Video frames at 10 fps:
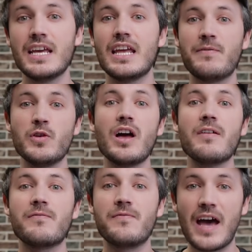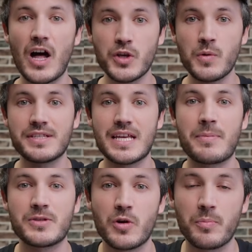If you got value in this
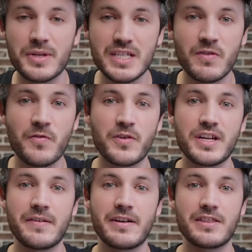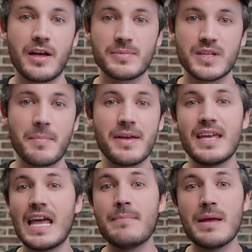episode, please feel free to give it a thumbs up
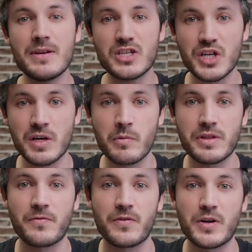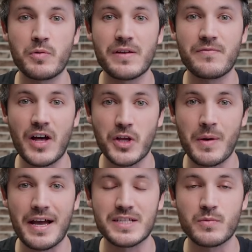and maybe share it with a friend who will get value
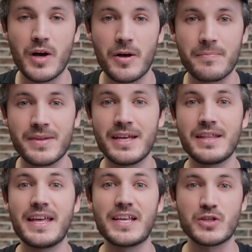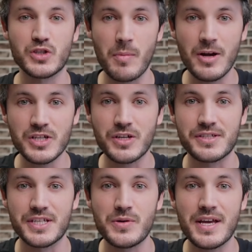as well. Thank you so much, and I'll
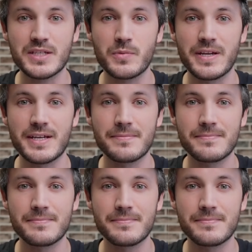see you next week.